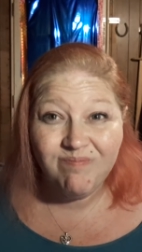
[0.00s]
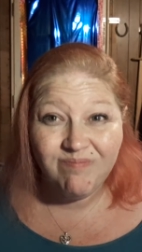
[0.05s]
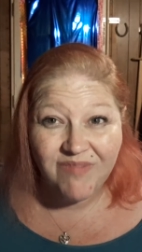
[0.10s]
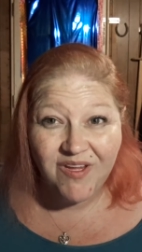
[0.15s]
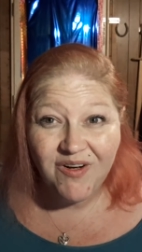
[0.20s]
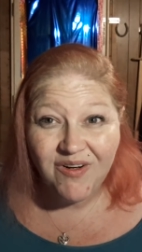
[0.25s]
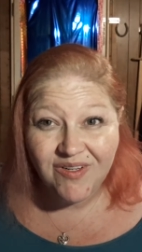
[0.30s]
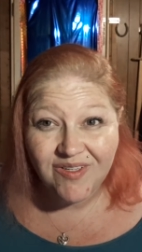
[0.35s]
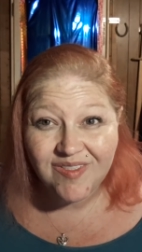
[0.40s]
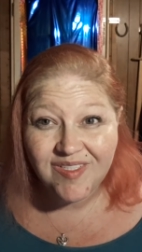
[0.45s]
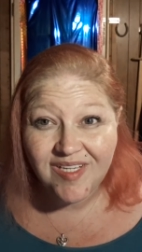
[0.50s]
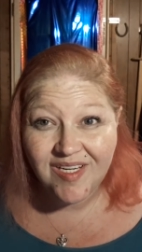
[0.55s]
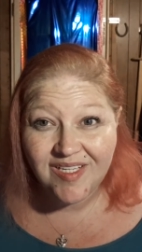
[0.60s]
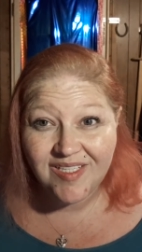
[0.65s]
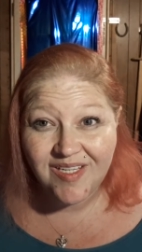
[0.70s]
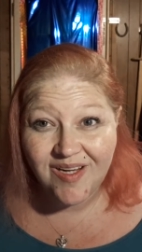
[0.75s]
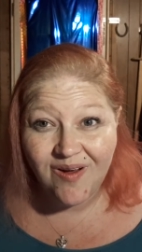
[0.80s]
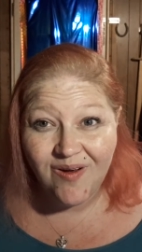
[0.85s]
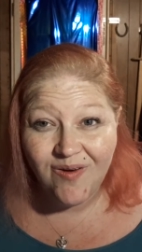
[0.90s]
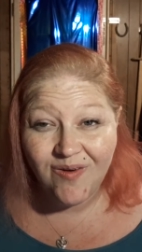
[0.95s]
There are a ton
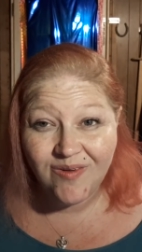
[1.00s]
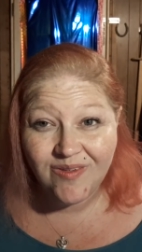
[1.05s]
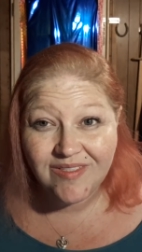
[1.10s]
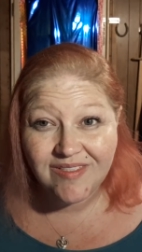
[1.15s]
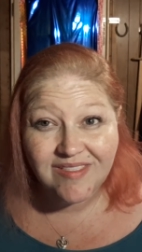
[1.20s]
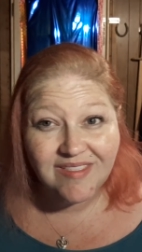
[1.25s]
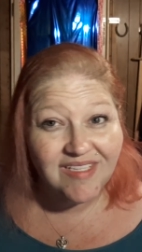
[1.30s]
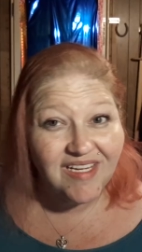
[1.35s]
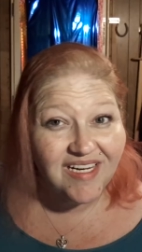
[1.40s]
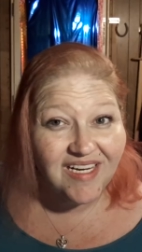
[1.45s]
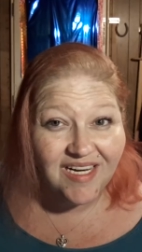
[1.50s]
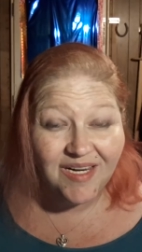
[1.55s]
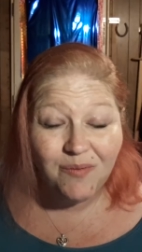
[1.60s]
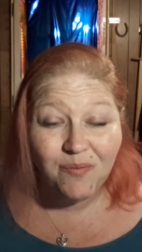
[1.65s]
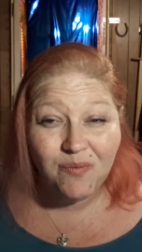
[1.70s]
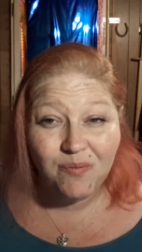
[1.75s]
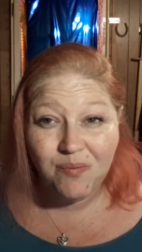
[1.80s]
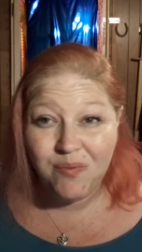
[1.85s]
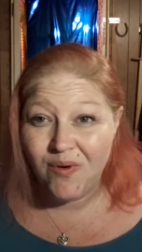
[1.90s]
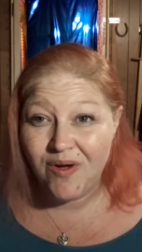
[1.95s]
of dogs. At
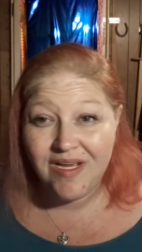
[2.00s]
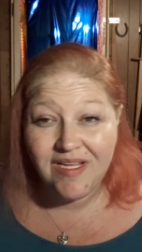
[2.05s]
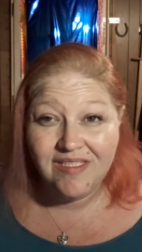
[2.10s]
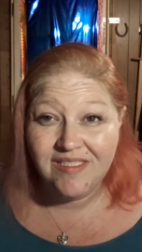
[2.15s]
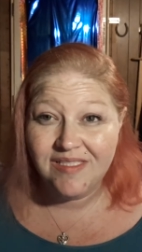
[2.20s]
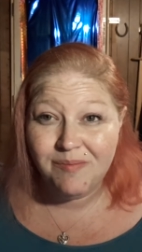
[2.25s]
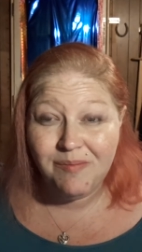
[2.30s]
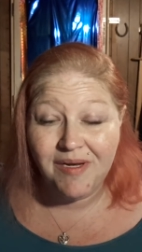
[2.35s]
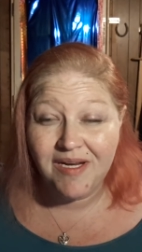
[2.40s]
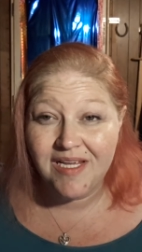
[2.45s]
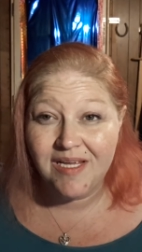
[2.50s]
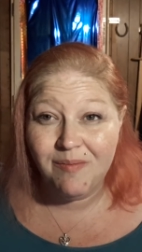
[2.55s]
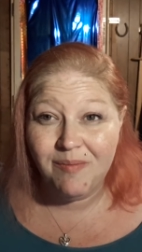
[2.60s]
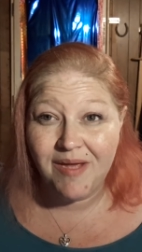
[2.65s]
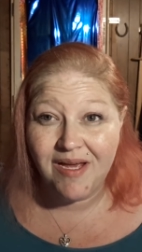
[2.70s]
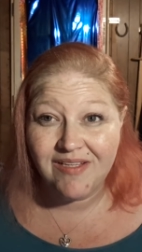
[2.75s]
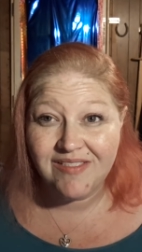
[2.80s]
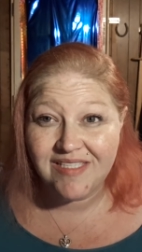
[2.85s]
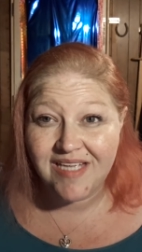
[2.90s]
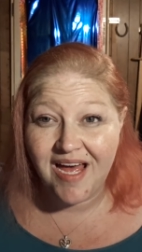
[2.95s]
any point, somebody could
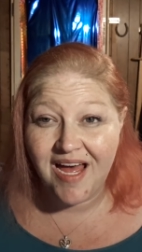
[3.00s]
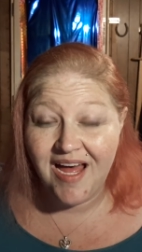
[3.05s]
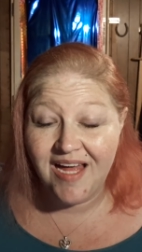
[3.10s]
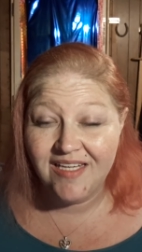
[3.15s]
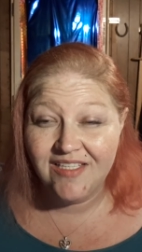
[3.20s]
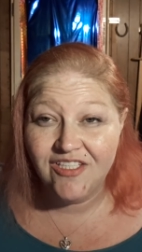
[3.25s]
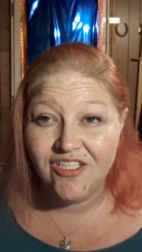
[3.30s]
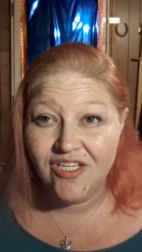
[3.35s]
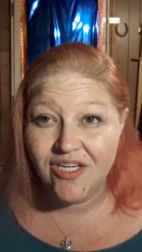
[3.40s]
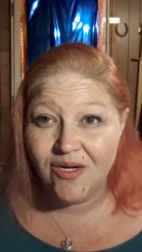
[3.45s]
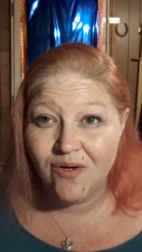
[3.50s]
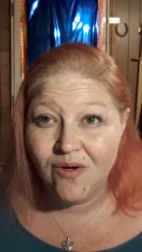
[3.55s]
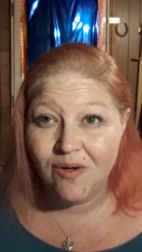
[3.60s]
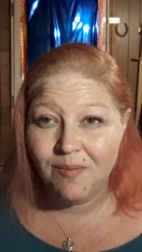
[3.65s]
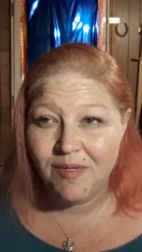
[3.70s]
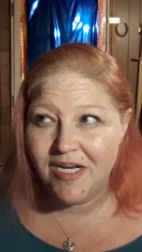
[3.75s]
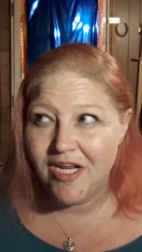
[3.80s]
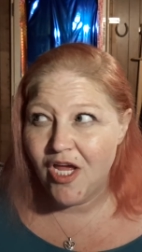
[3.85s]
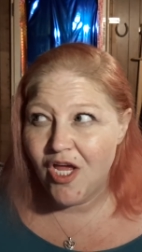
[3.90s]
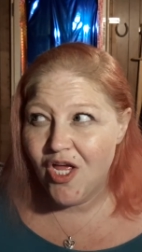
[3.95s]
be outside, you know? I
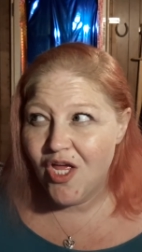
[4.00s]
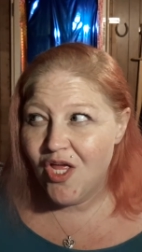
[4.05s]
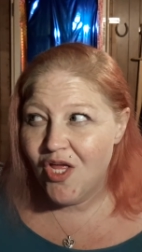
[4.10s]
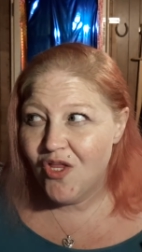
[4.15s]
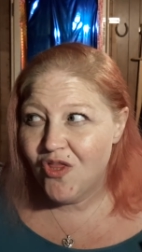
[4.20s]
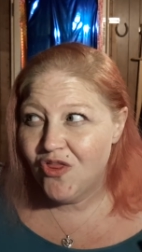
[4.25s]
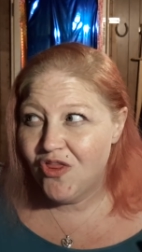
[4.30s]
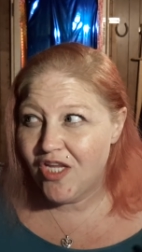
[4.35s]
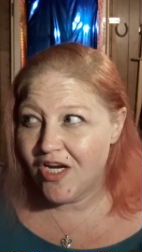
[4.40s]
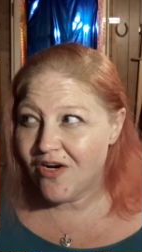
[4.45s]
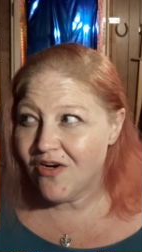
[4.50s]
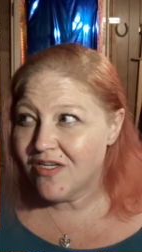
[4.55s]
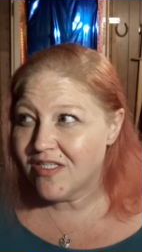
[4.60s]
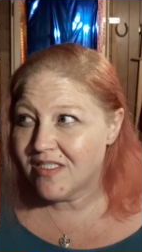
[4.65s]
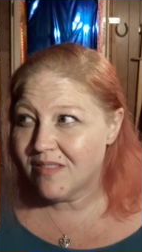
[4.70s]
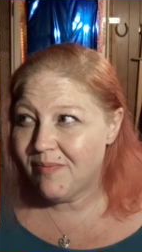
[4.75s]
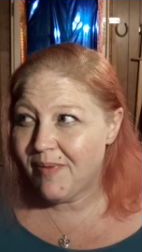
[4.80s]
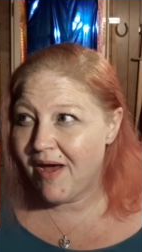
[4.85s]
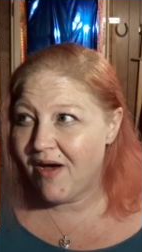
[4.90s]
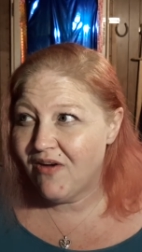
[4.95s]
mean, there
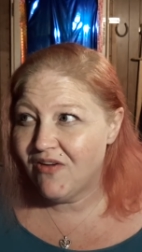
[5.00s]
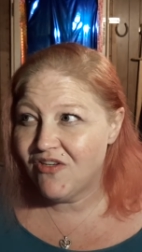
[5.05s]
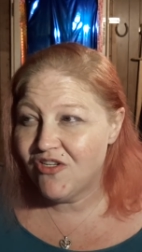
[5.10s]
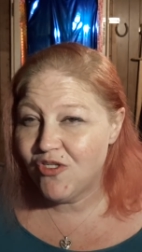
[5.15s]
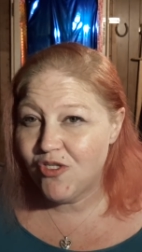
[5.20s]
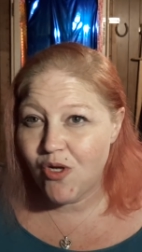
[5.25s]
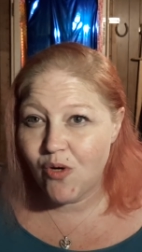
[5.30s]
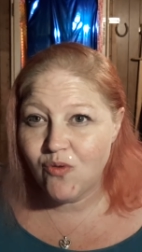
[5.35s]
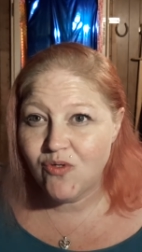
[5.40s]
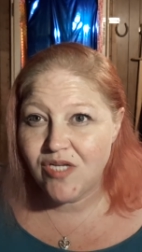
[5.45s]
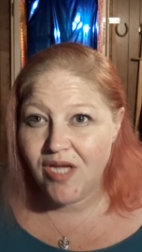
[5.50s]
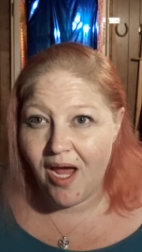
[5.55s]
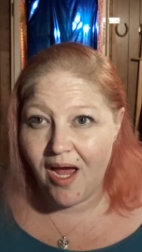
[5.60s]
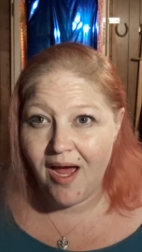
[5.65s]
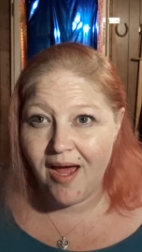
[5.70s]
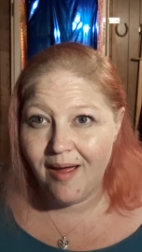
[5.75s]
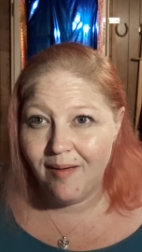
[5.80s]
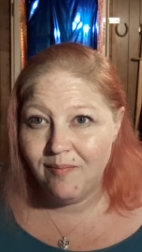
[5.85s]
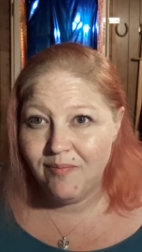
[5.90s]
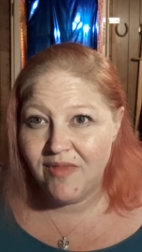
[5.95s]
is about no
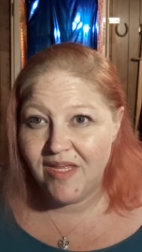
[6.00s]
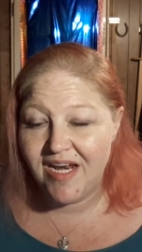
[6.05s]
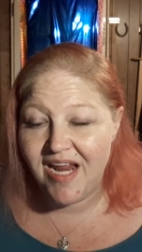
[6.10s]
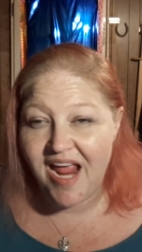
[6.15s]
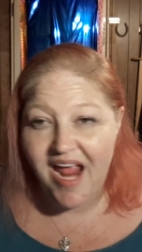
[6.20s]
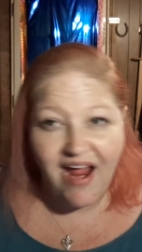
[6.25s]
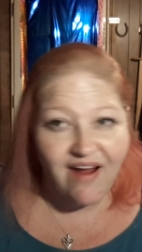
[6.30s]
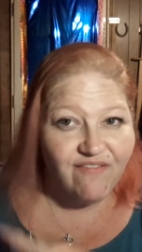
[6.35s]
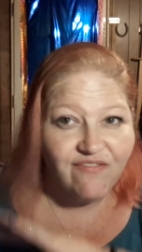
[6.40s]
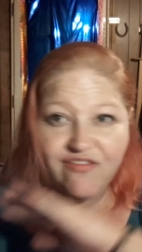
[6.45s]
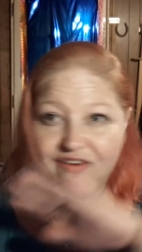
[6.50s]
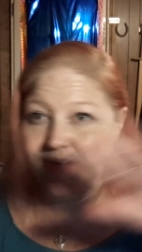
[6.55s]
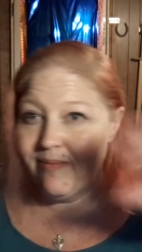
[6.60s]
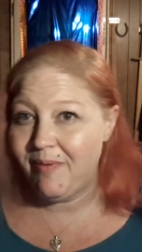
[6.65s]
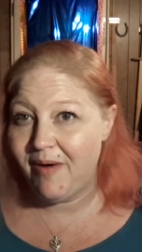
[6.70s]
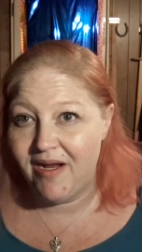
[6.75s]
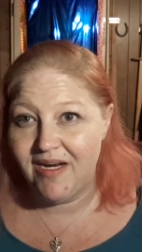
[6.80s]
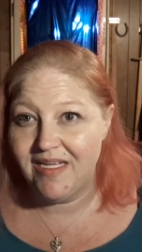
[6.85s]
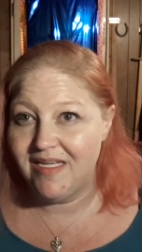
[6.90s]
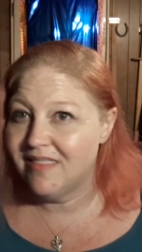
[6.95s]
time that
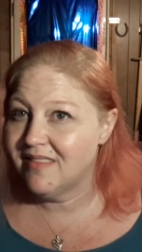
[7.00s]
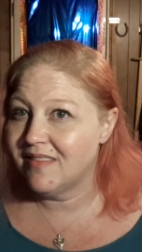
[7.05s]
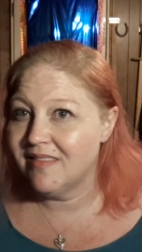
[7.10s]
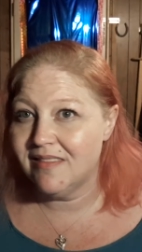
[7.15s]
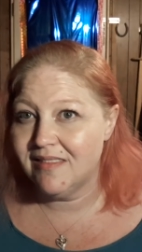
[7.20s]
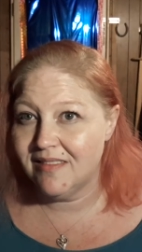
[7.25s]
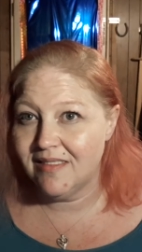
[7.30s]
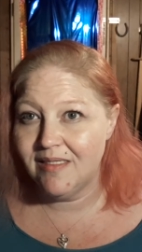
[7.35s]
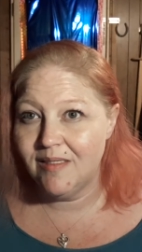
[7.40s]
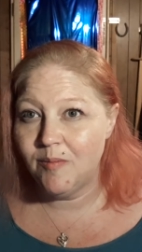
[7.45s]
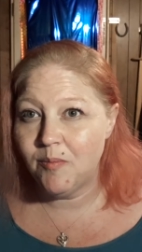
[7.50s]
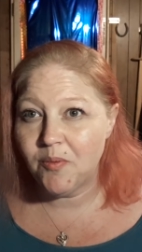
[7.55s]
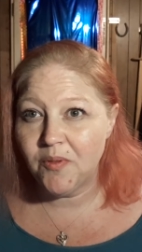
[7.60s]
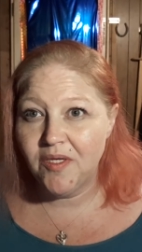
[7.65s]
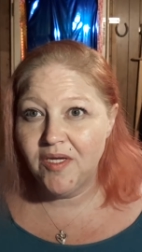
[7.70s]
everybody is asleep.